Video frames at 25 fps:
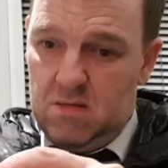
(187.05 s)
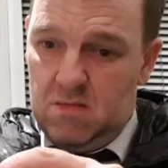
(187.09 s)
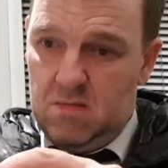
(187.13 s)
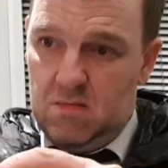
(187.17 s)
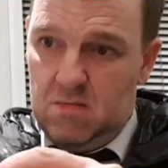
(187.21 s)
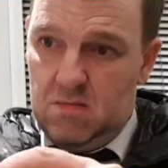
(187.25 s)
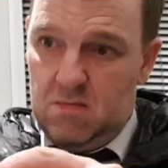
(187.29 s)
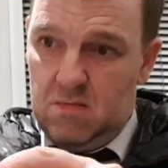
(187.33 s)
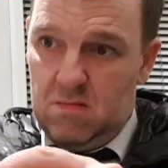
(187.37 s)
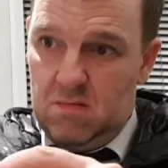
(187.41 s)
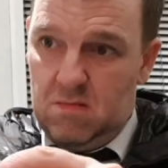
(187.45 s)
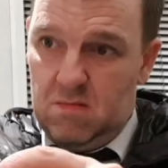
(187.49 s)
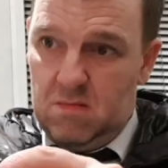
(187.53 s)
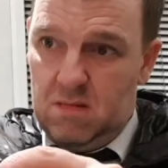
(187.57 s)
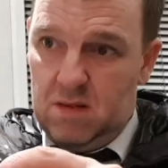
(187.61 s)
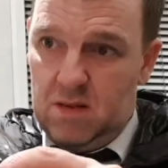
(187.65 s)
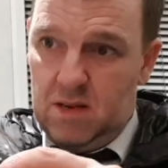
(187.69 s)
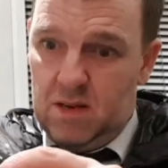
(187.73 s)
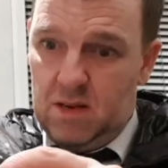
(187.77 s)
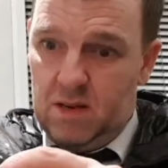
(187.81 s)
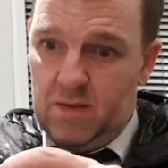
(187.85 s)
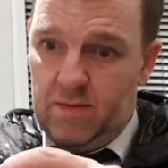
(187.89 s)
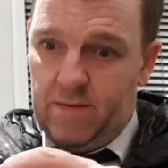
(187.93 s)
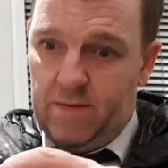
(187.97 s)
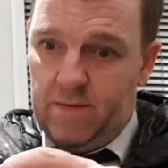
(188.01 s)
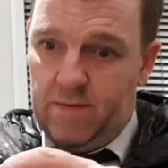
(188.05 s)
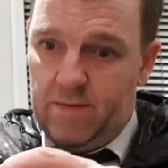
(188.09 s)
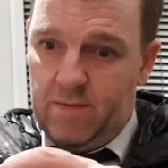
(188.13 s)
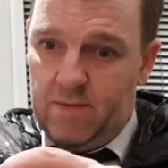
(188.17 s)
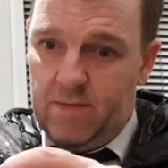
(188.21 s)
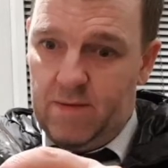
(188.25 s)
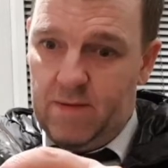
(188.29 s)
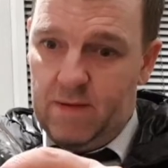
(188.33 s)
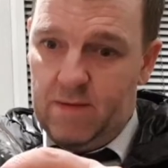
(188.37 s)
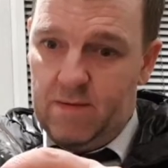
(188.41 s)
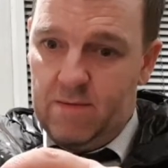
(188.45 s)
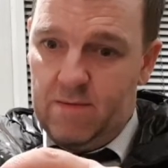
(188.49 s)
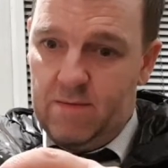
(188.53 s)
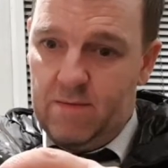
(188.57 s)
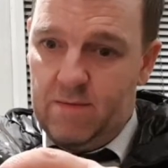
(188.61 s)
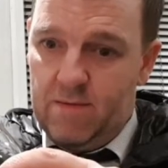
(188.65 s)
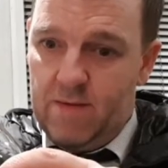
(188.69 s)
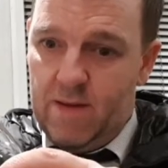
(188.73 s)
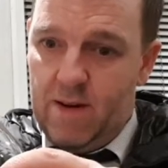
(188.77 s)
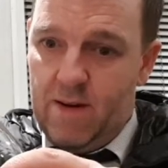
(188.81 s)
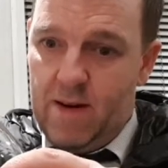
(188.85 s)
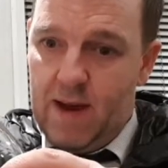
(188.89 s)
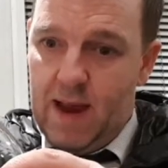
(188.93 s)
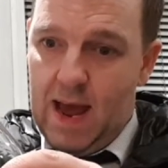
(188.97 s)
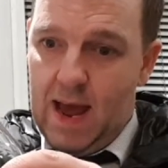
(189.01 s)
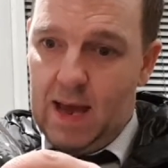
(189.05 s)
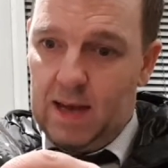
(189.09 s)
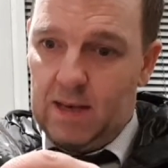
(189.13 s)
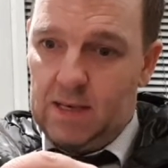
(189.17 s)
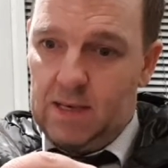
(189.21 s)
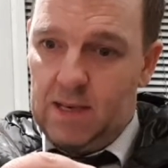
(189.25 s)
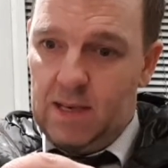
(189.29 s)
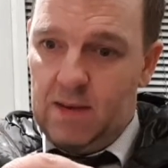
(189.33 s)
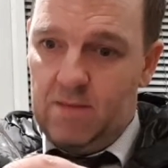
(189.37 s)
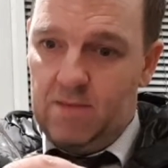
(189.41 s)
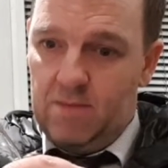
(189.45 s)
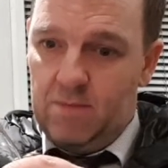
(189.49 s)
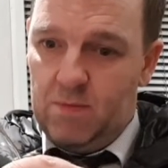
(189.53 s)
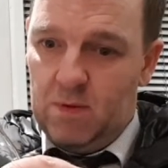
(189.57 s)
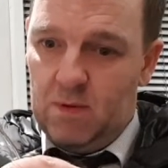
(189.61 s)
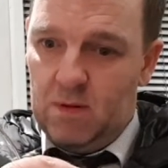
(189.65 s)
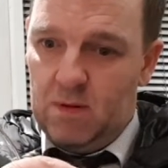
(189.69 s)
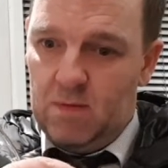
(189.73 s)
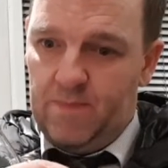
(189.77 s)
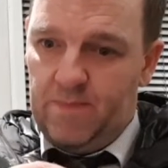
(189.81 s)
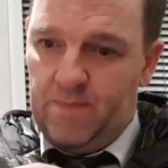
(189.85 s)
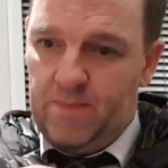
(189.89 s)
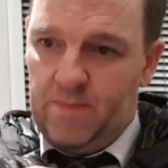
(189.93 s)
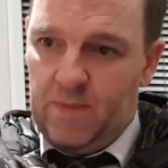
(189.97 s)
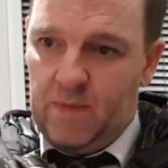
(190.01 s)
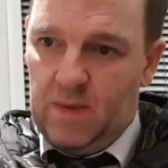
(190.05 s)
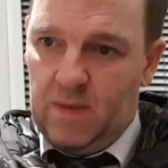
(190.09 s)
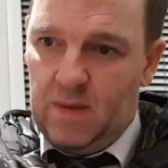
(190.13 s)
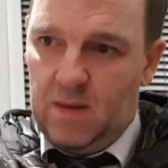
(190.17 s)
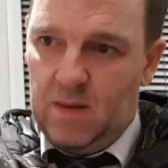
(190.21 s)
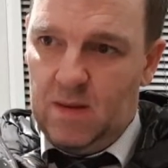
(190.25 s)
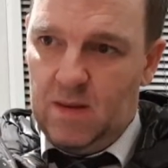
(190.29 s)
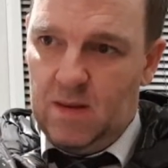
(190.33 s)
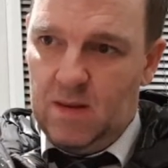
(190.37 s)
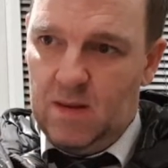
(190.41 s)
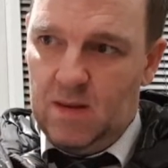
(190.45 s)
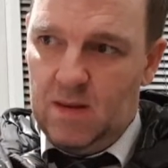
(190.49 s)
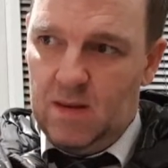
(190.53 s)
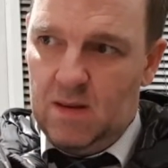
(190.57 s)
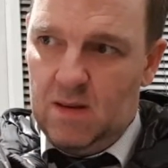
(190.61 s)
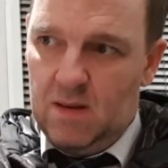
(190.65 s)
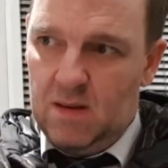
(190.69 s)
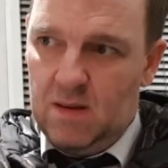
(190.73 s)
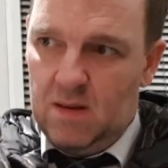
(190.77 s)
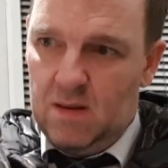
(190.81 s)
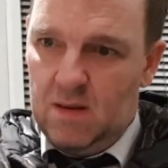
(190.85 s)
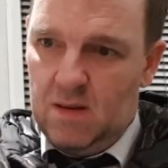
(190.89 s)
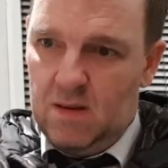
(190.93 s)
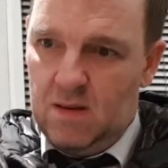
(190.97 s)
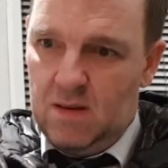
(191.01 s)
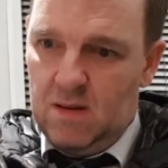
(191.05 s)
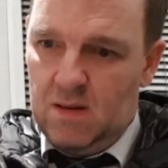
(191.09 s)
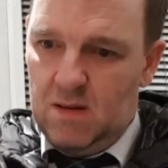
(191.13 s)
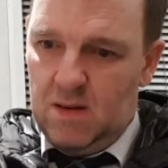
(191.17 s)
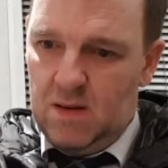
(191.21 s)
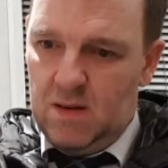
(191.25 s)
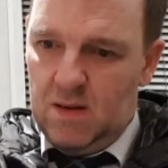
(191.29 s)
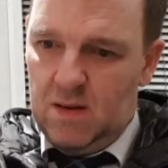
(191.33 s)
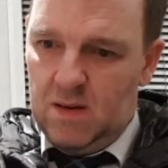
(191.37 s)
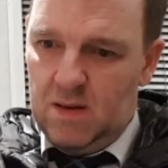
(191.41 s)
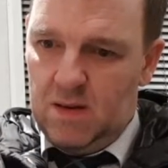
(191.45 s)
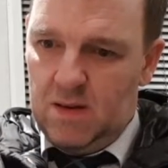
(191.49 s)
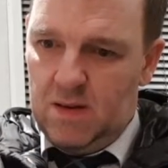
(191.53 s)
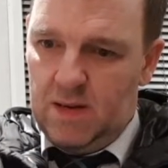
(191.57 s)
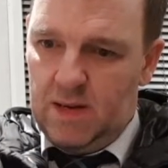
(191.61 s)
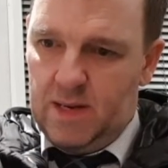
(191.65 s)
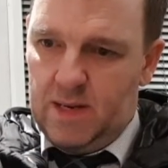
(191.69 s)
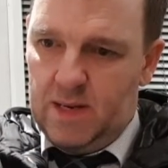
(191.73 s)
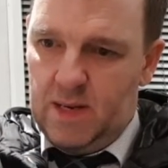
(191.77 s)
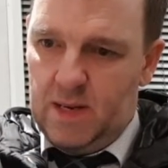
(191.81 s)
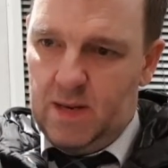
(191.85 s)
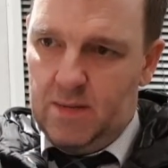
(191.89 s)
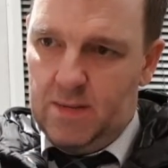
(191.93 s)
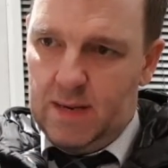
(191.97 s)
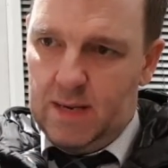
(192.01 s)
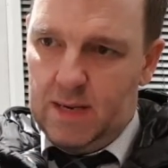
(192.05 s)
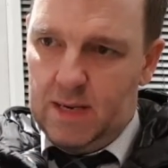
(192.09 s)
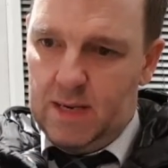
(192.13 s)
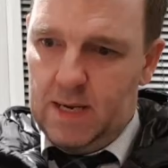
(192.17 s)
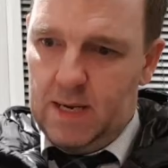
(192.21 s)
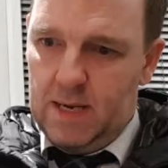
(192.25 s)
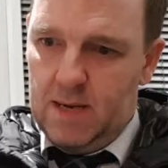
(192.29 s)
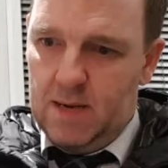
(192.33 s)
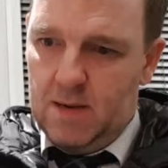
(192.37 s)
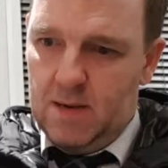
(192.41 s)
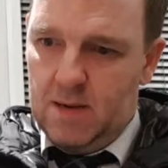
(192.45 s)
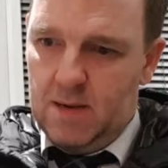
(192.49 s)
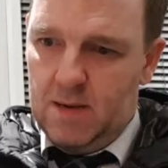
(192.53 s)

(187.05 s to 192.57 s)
It's not very active, but it's not doing too badly.